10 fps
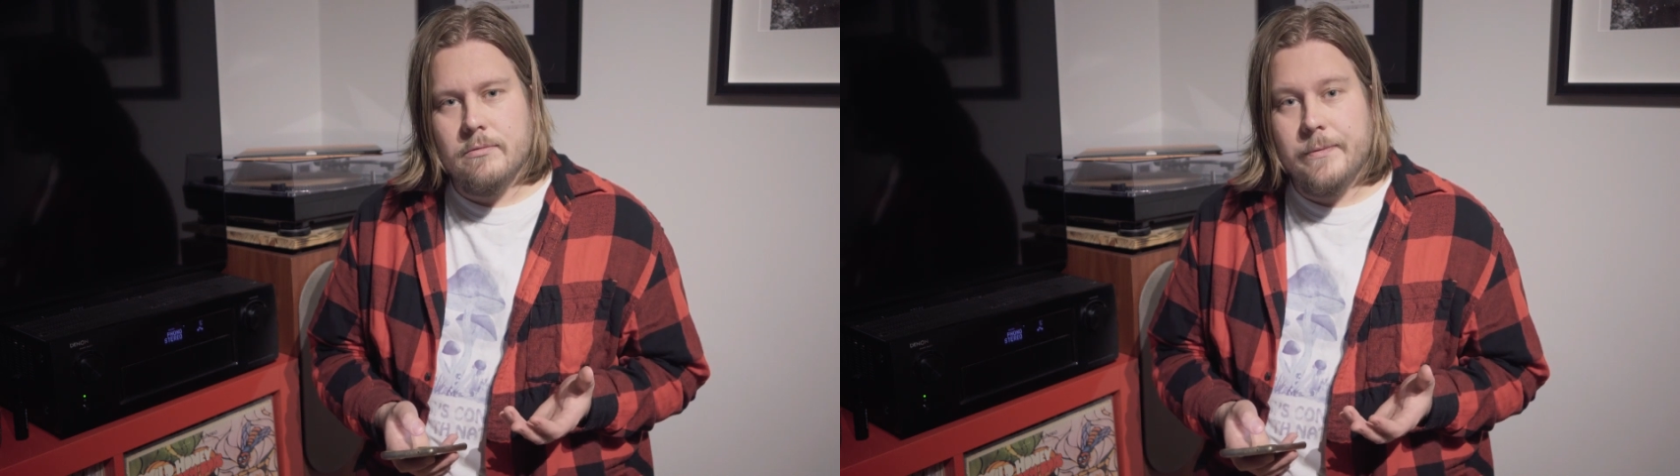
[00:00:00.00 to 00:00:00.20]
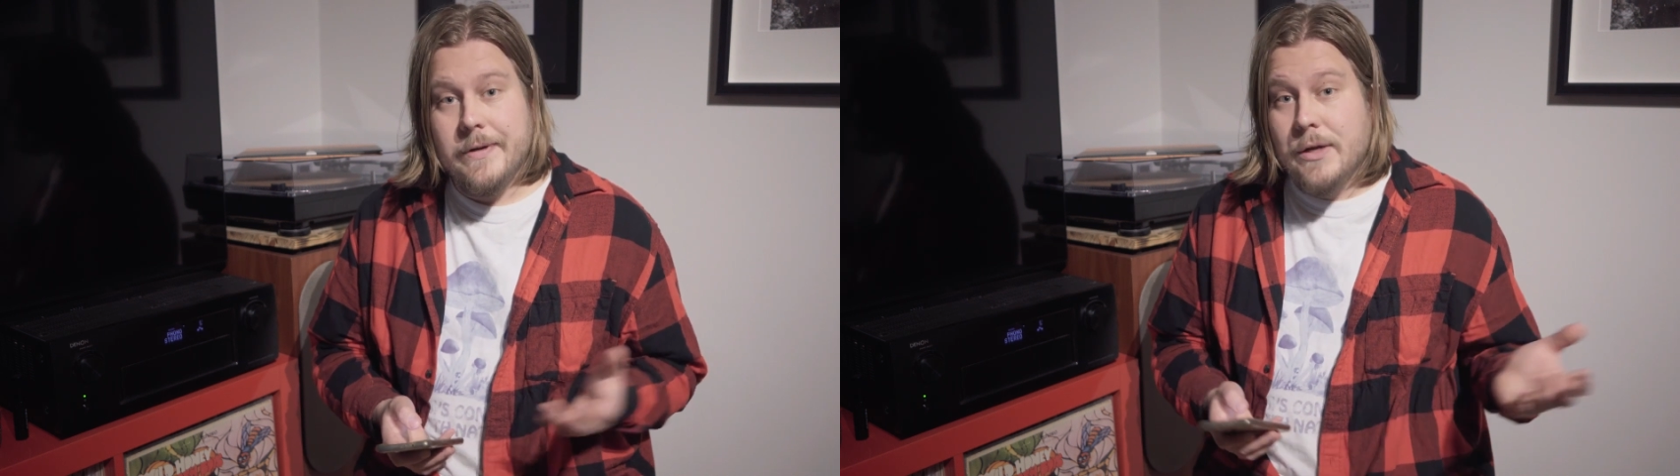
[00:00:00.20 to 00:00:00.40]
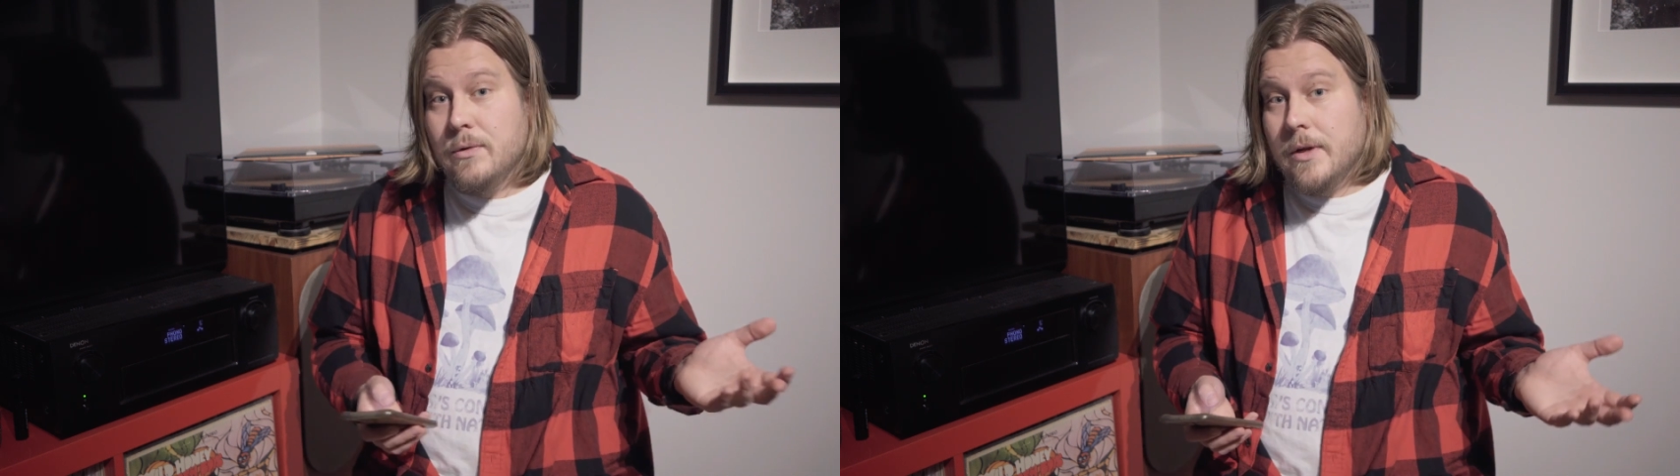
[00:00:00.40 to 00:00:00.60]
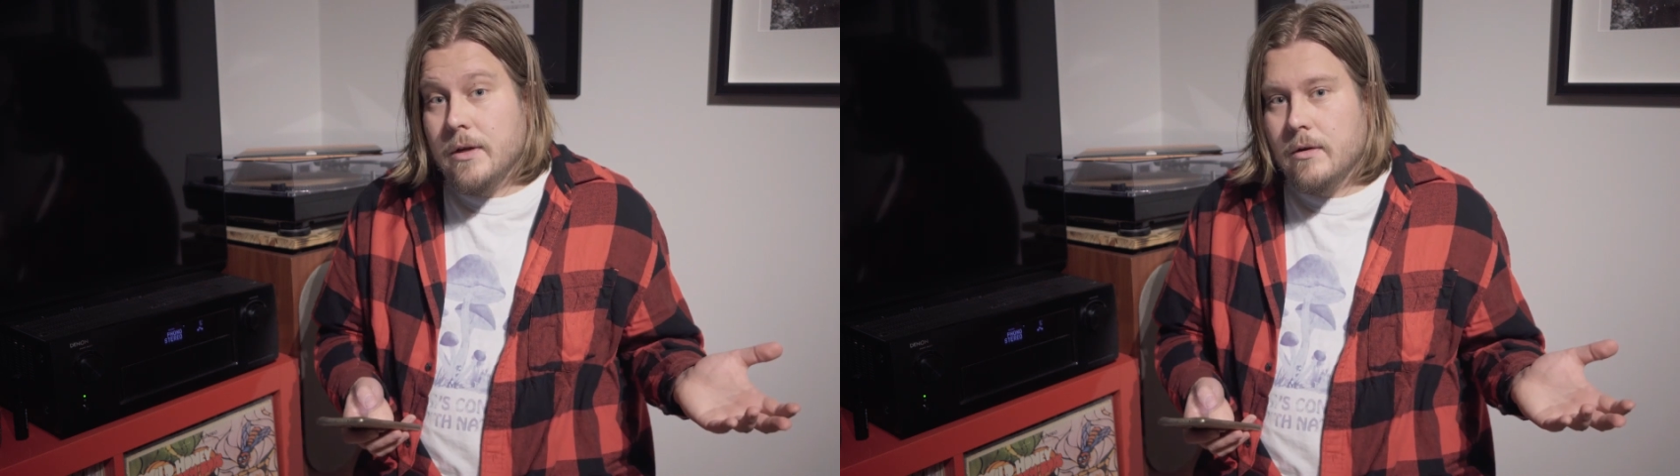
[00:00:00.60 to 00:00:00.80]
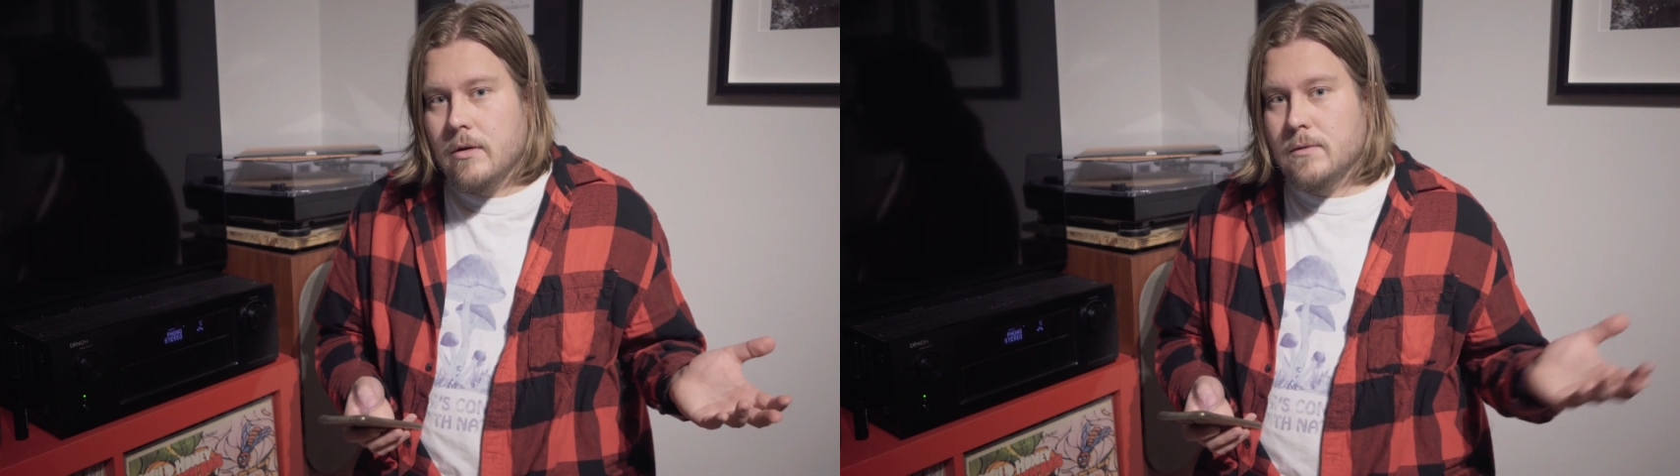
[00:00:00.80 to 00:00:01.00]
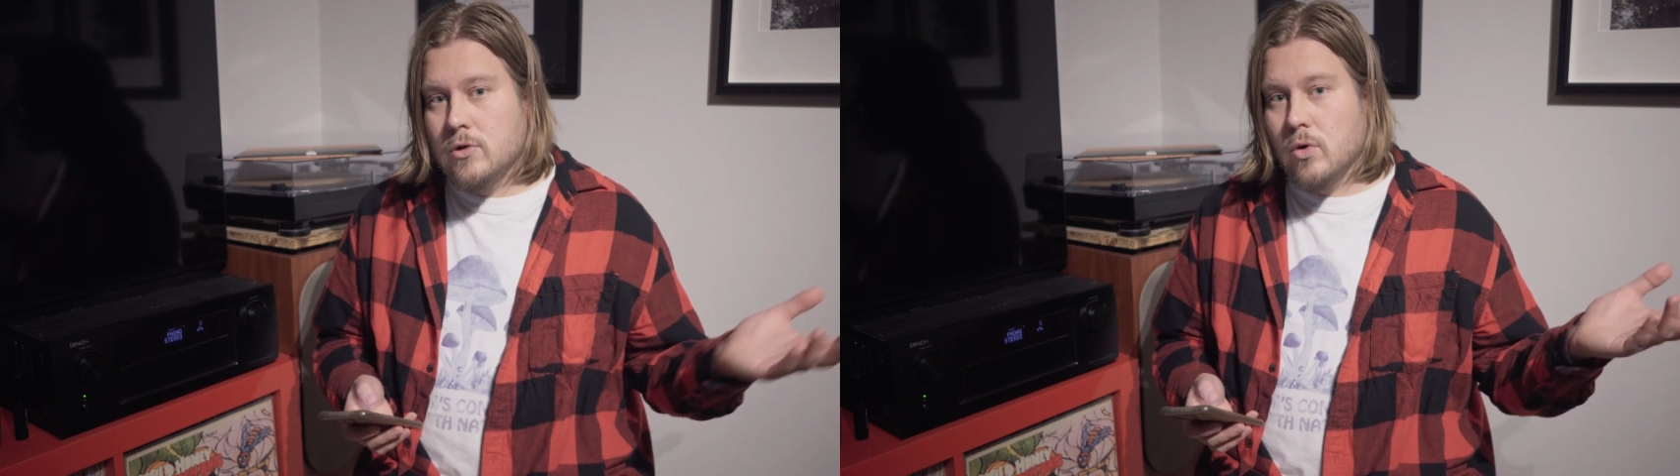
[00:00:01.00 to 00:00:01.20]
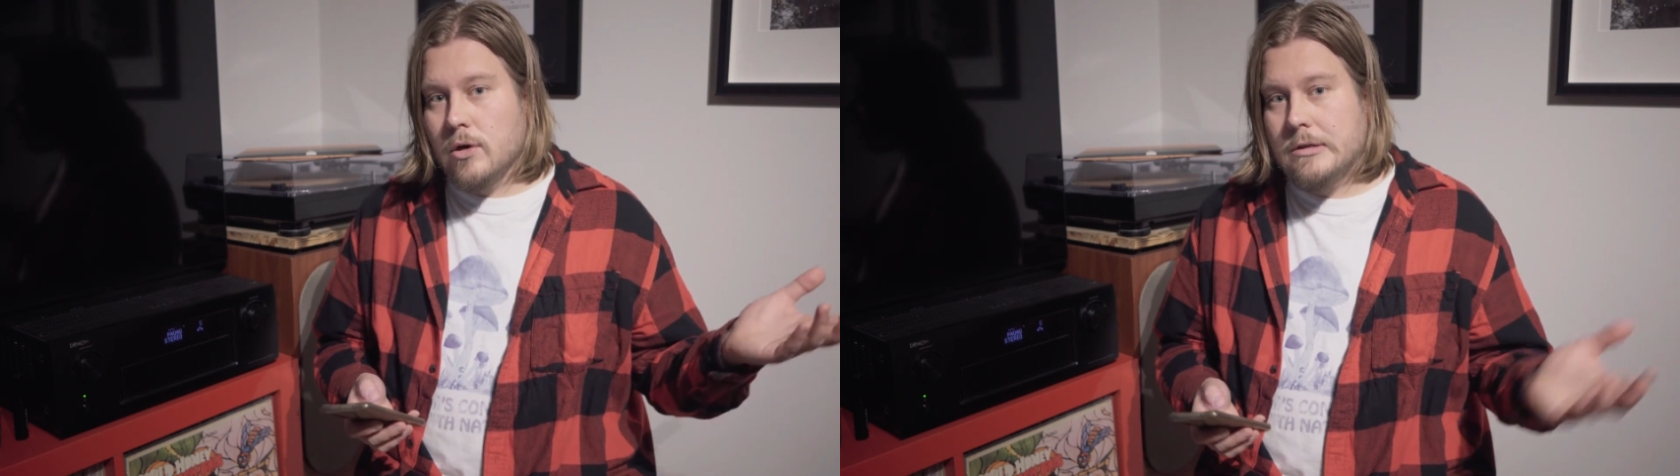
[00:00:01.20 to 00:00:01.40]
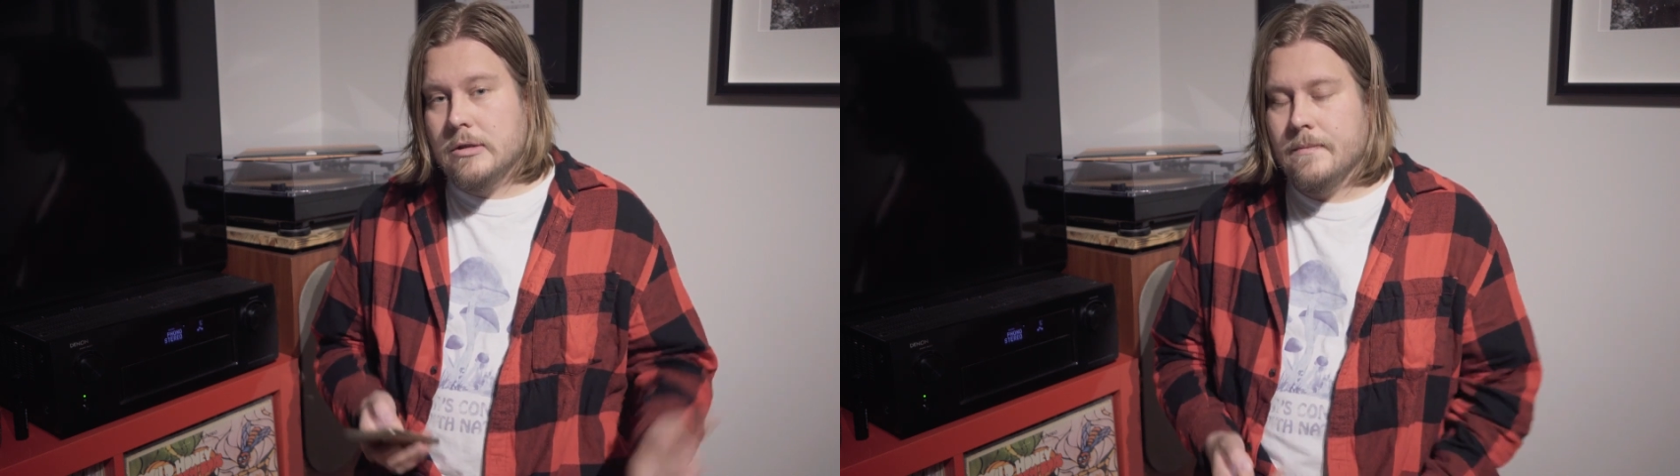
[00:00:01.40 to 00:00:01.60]
reunion of
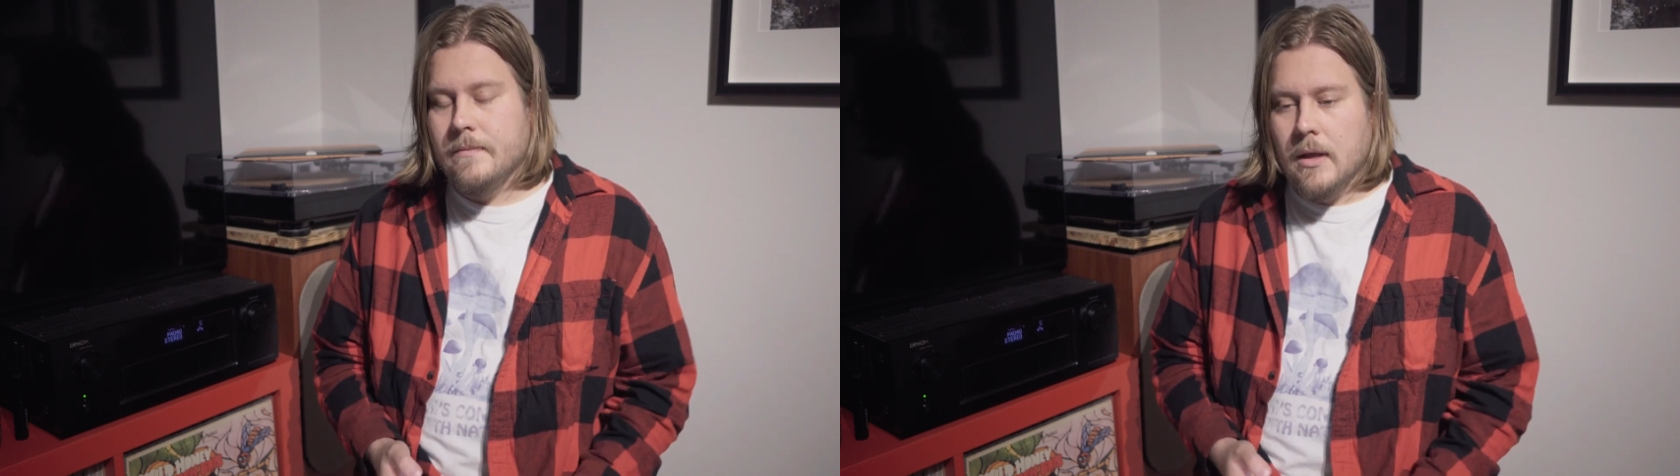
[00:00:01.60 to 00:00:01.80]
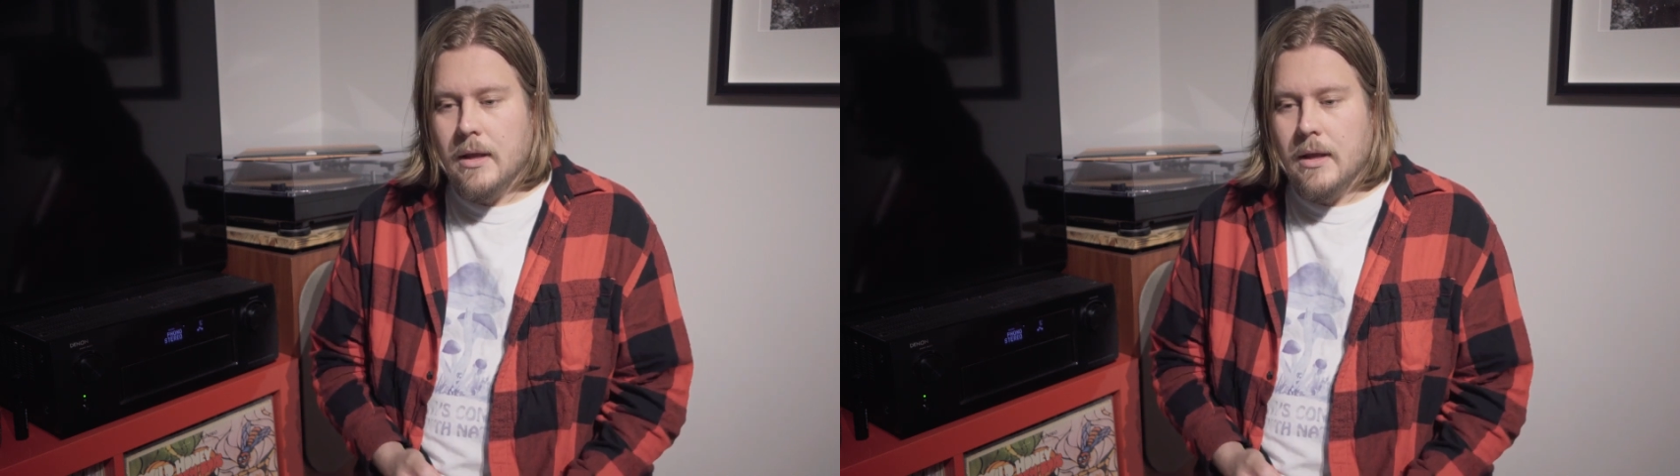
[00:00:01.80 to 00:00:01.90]
sorts.